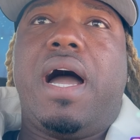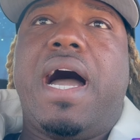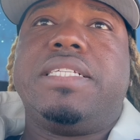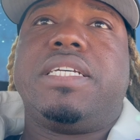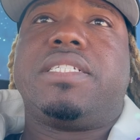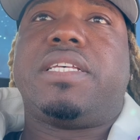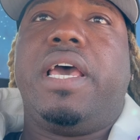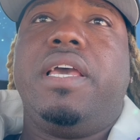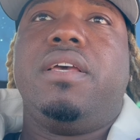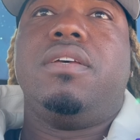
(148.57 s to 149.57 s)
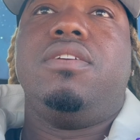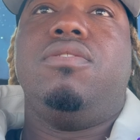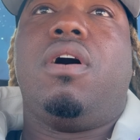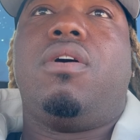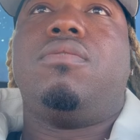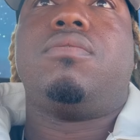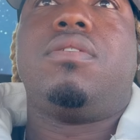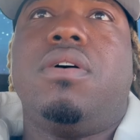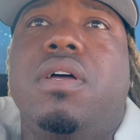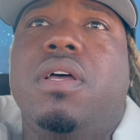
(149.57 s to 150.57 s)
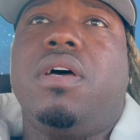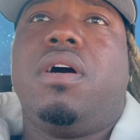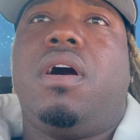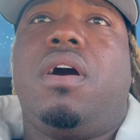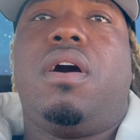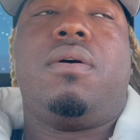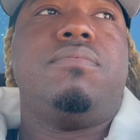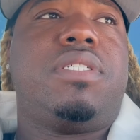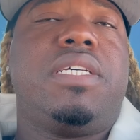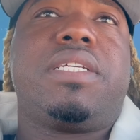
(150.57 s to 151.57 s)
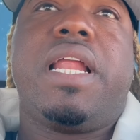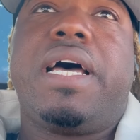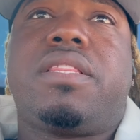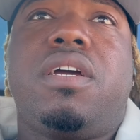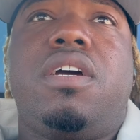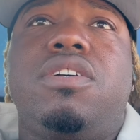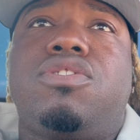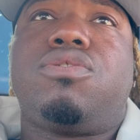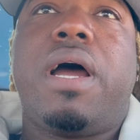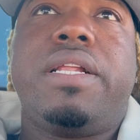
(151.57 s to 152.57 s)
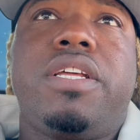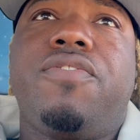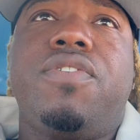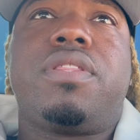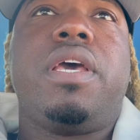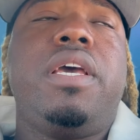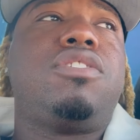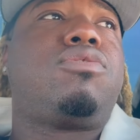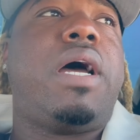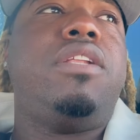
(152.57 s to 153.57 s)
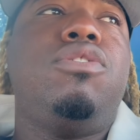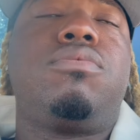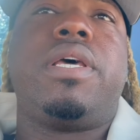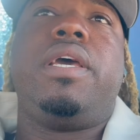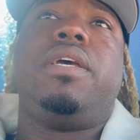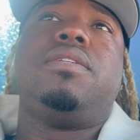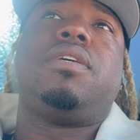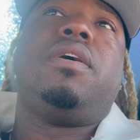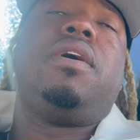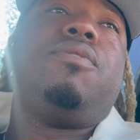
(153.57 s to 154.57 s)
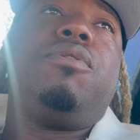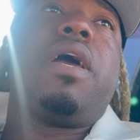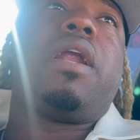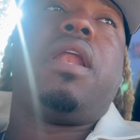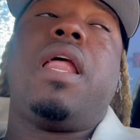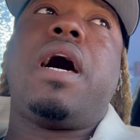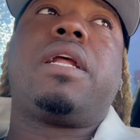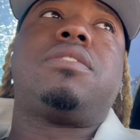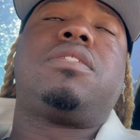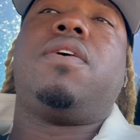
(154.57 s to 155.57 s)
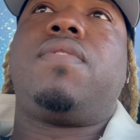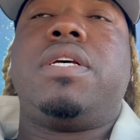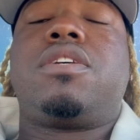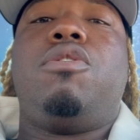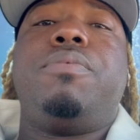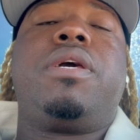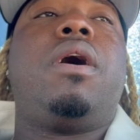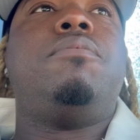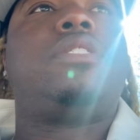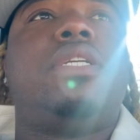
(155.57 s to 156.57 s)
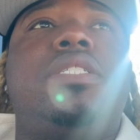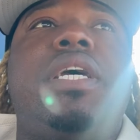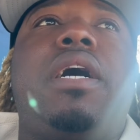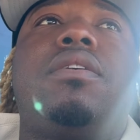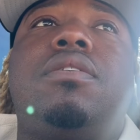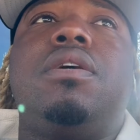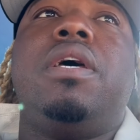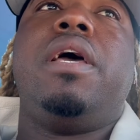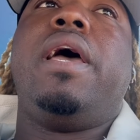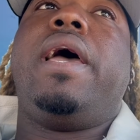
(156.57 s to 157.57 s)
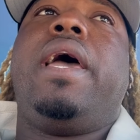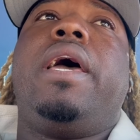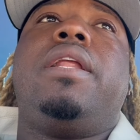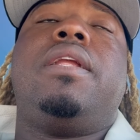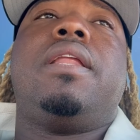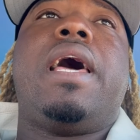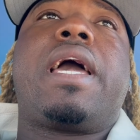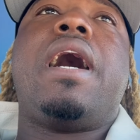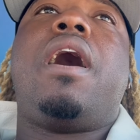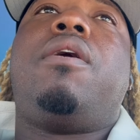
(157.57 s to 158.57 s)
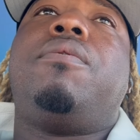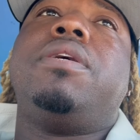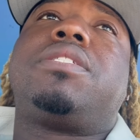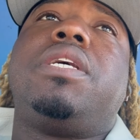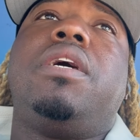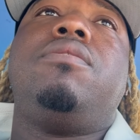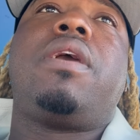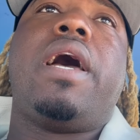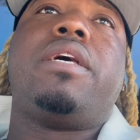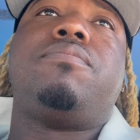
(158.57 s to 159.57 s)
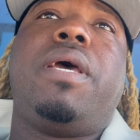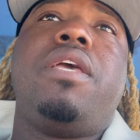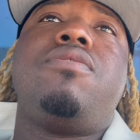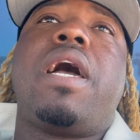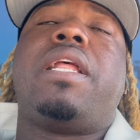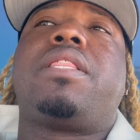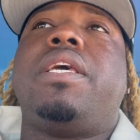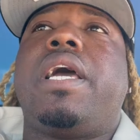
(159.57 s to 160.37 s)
I just say, you know, um, just get out there, try different things, try new things. We got a lot of stuff that's going to be coming to the channel. And like I always tell you guys, man, you got to think